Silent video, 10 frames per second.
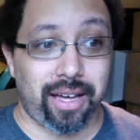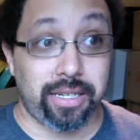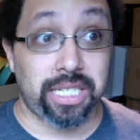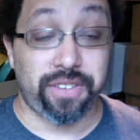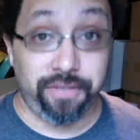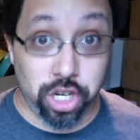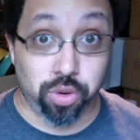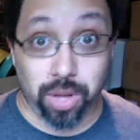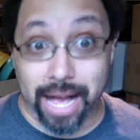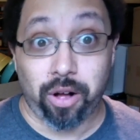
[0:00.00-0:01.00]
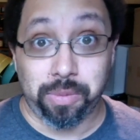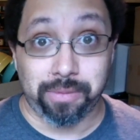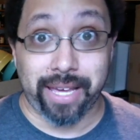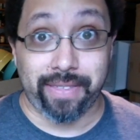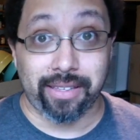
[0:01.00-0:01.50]
does a visual
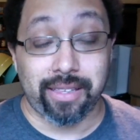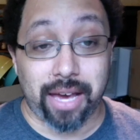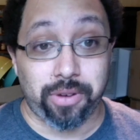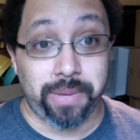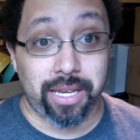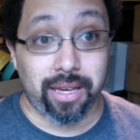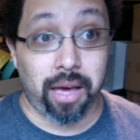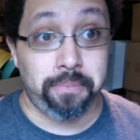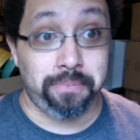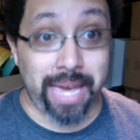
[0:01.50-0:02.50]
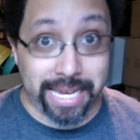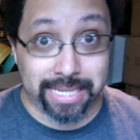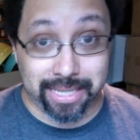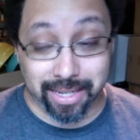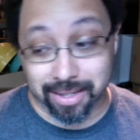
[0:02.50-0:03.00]
album. I think that would be
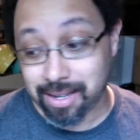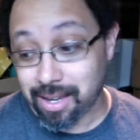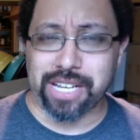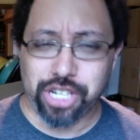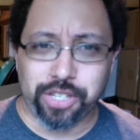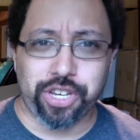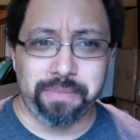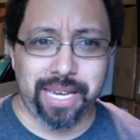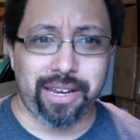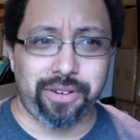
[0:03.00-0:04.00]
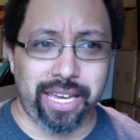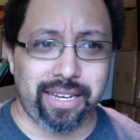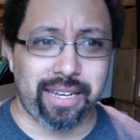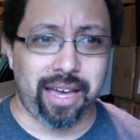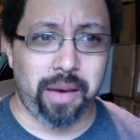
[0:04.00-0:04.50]
amazing. Childish Gambino
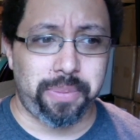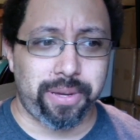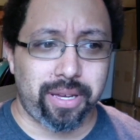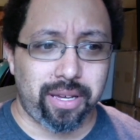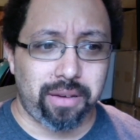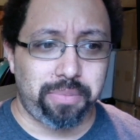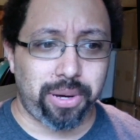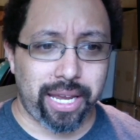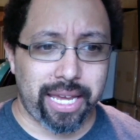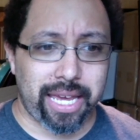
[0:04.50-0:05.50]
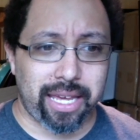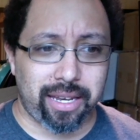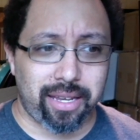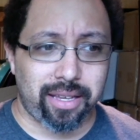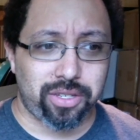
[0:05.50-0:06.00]
ended up putting
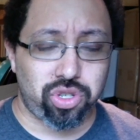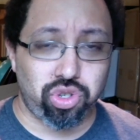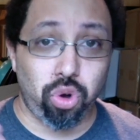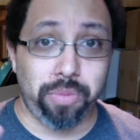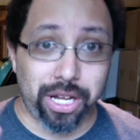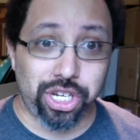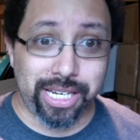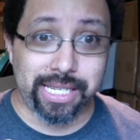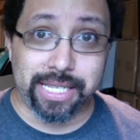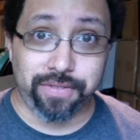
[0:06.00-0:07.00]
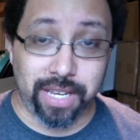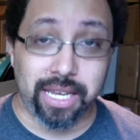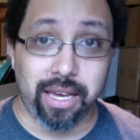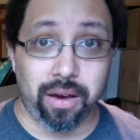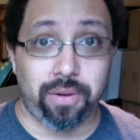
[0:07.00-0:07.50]
in so much into this
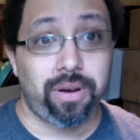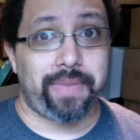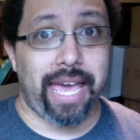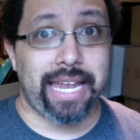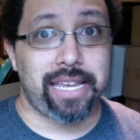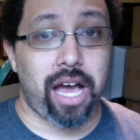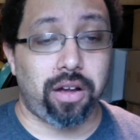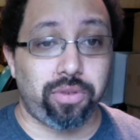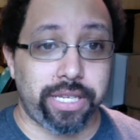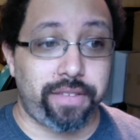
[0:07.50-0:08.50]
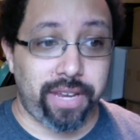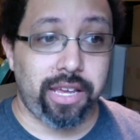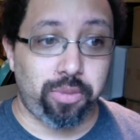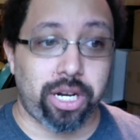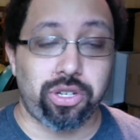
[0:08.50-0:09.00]
video, and not only the
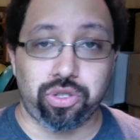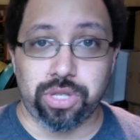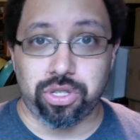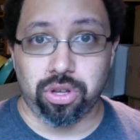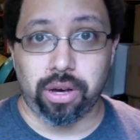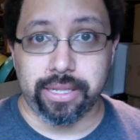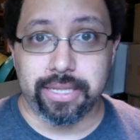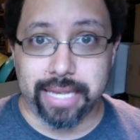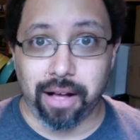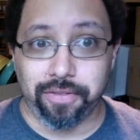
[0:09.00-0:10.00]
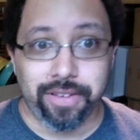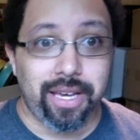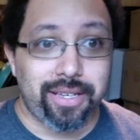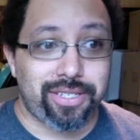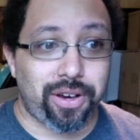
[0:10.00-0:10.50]
video but also the song itself.
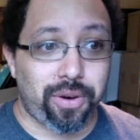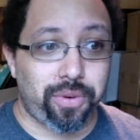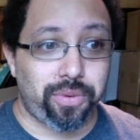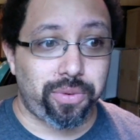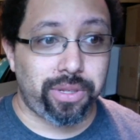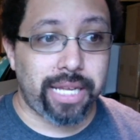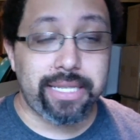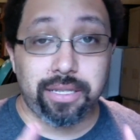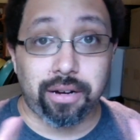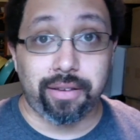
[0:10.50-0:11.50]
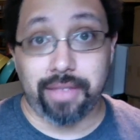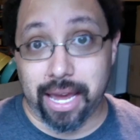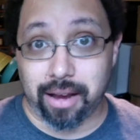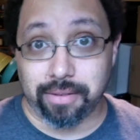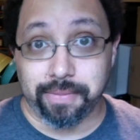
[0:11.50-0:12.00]
So let's start
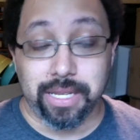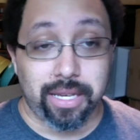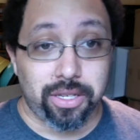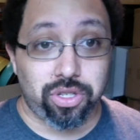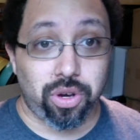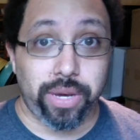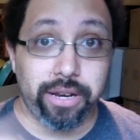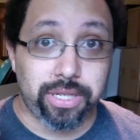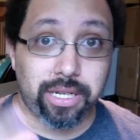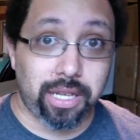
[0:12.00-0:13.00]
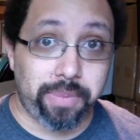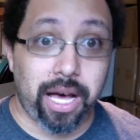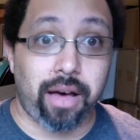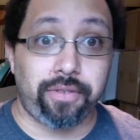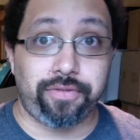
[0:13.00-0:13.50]
there. So here's a clip
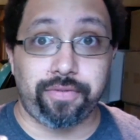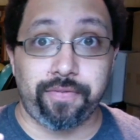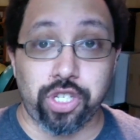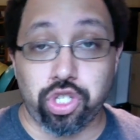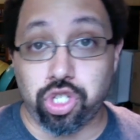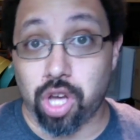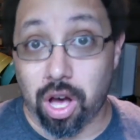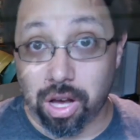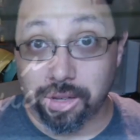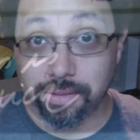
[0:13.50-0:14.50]
of the song.